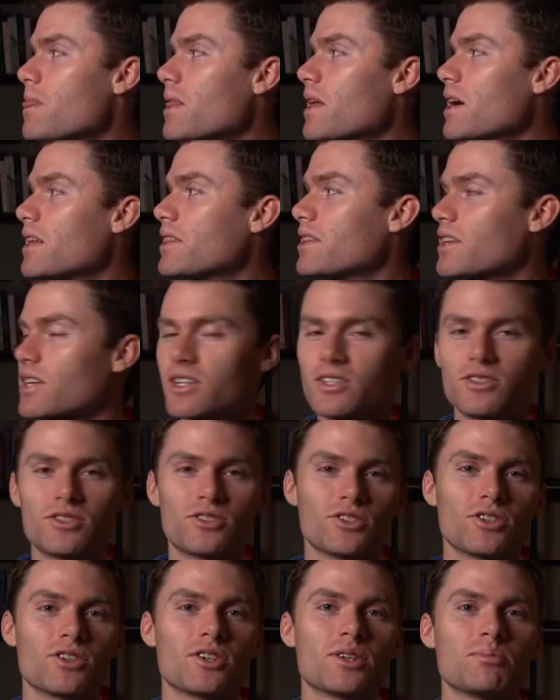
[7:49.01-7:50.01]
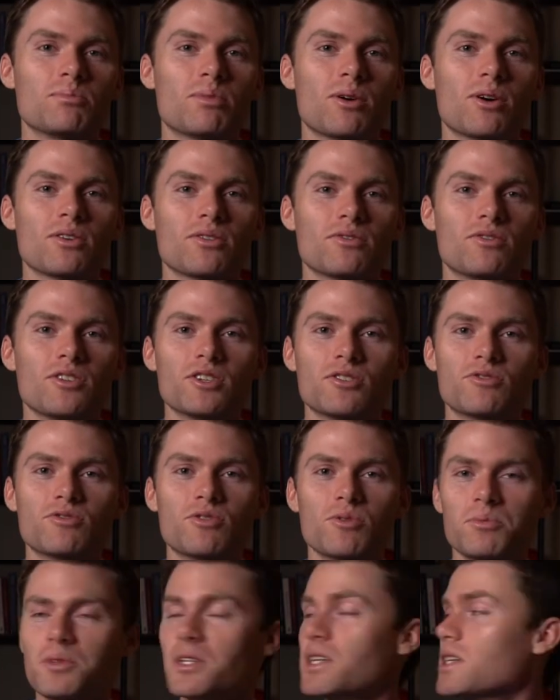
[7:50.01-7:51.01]
And the concerning part of this
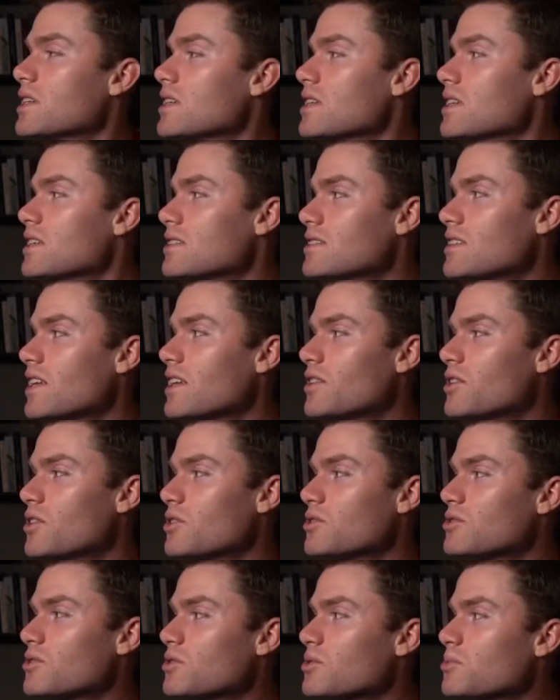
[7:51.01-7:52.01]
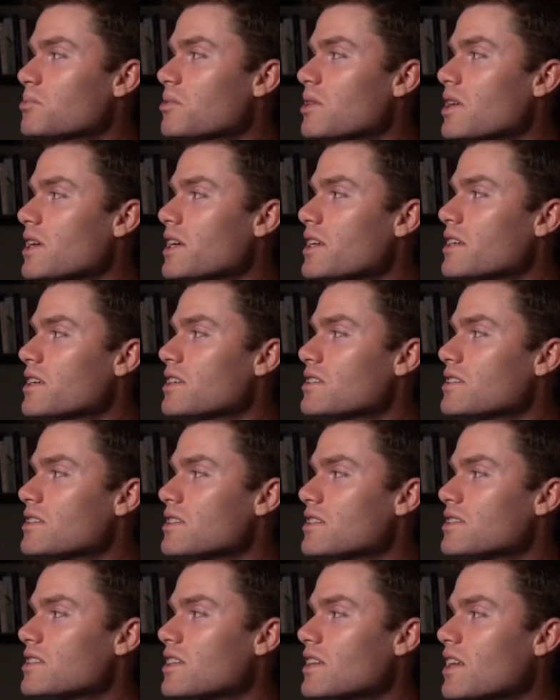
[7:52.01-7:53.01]
for me is that those two planets,
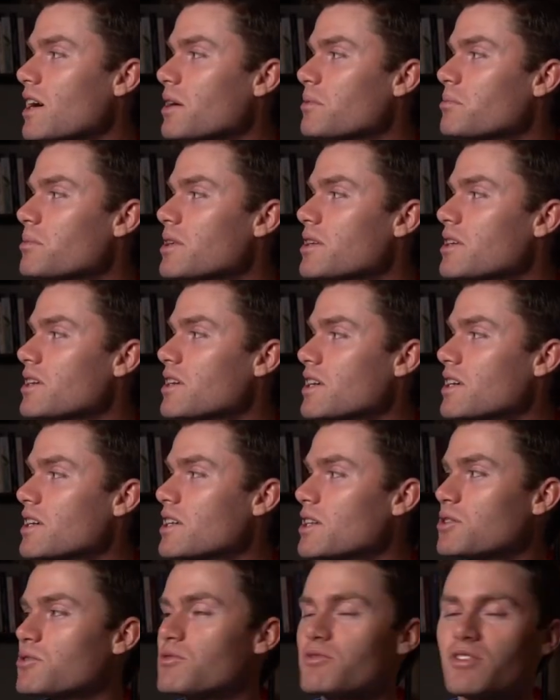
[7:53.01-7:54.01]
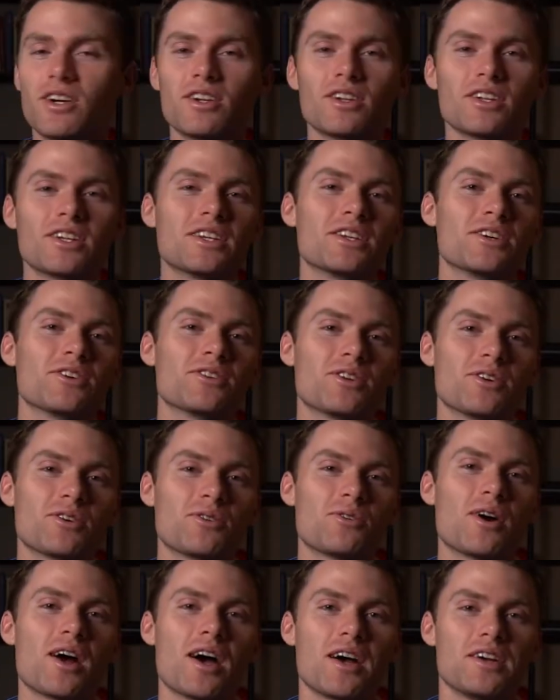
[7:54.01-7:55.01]
this alignment, is fairly near the
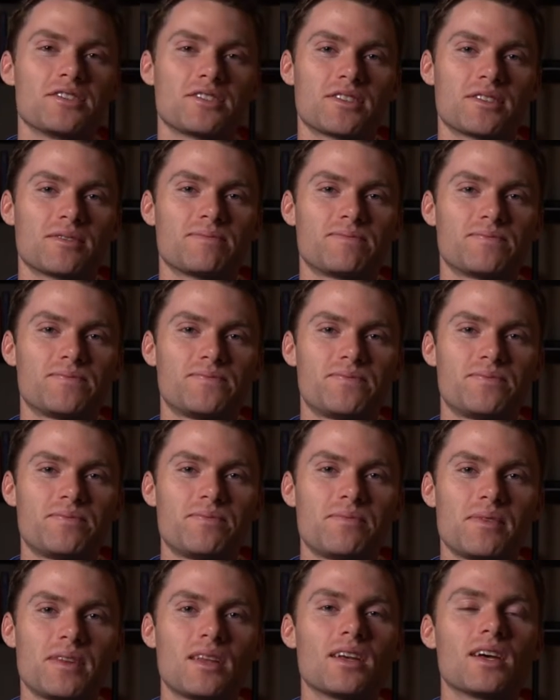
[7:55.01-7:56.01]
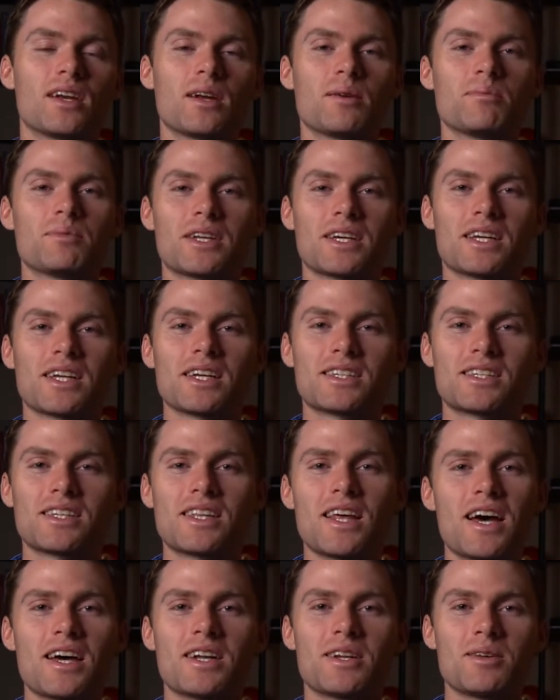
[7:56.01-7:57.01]
horizon. And I'm gonna get to
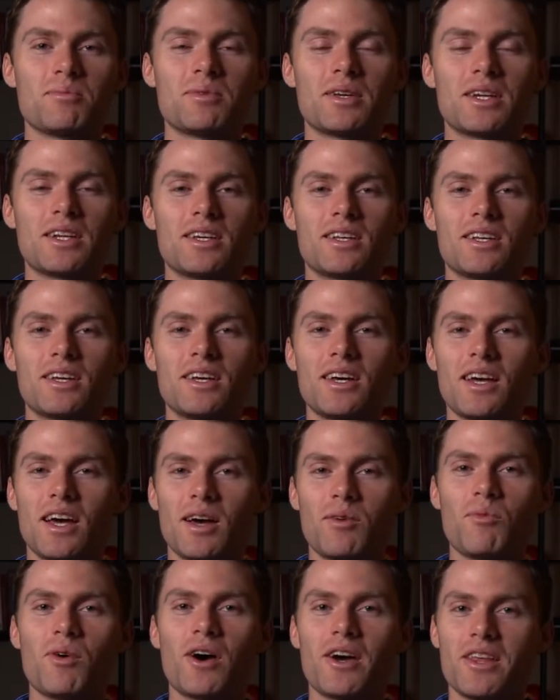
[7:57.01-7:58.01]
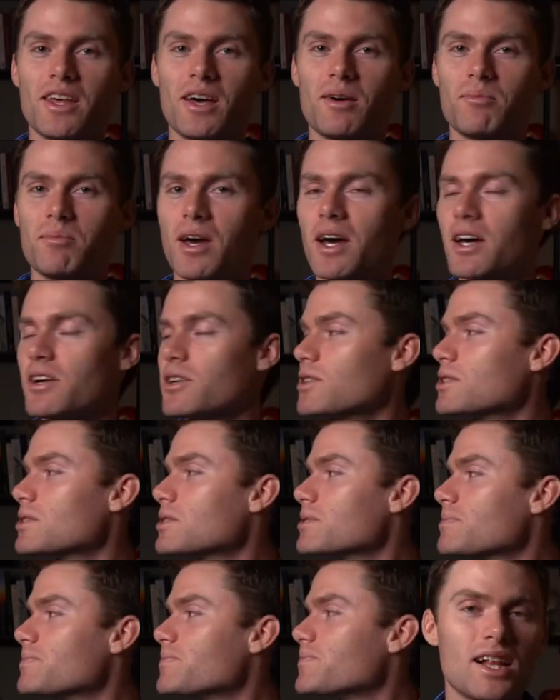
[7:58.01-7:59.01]
that in a minute and why that matters.
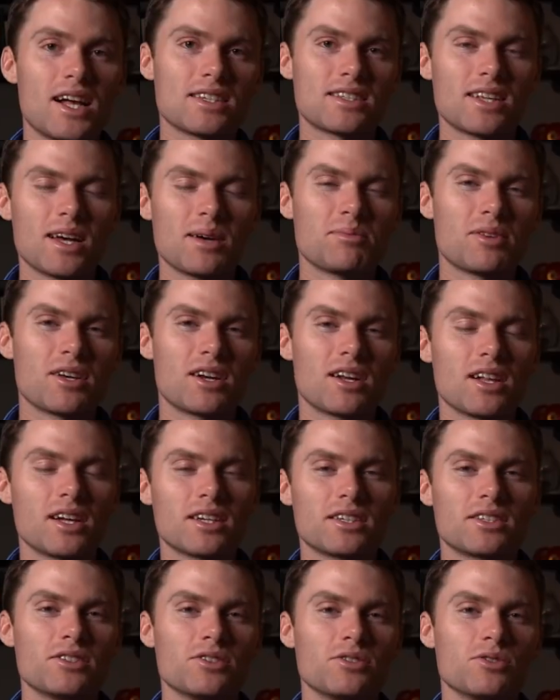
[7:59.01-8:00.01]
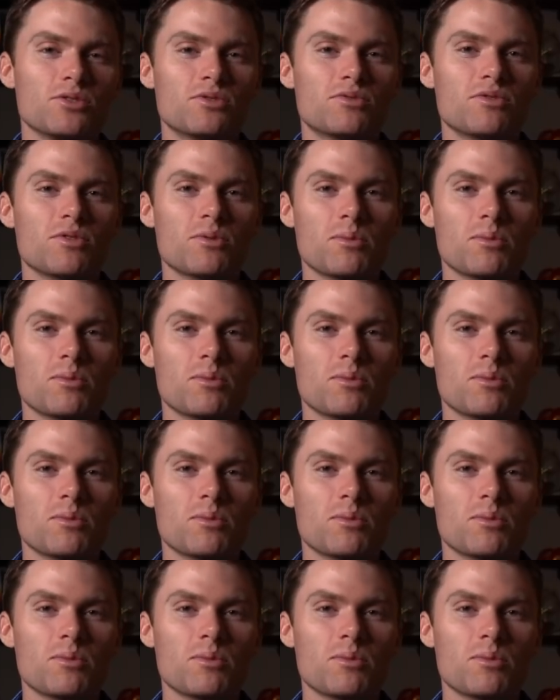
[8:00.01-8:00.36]
And the last app that I like to use for